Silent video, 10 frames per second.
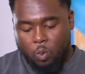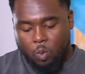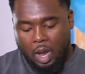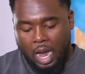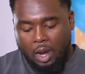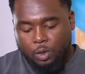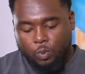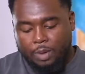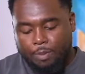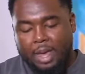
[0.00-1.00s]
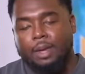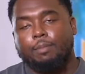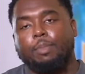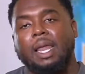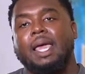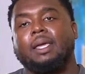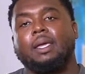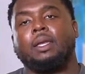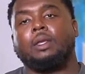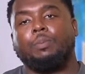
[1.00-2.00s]
How do we make black
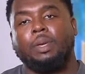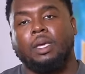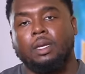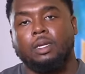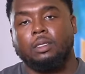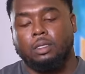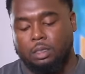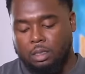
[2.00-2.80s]
independence